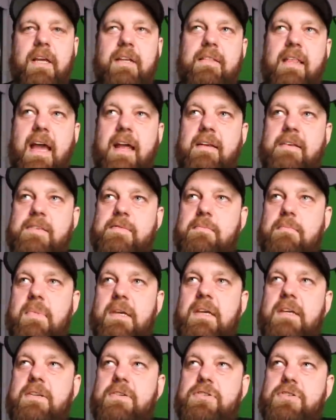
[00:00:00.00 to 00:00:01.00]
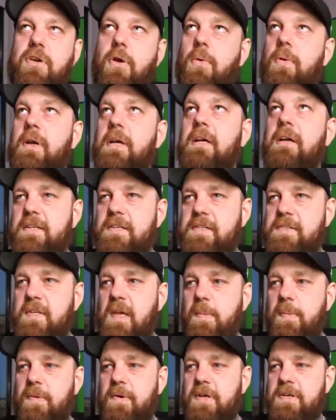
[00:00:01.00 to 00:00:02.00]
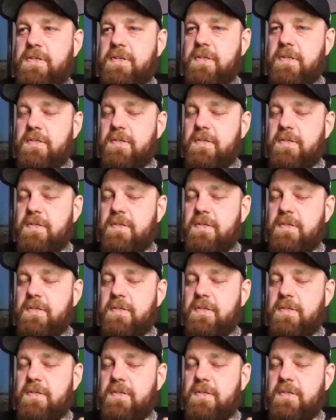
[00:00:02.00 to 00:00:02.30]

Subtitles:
Like that is me showing this separation,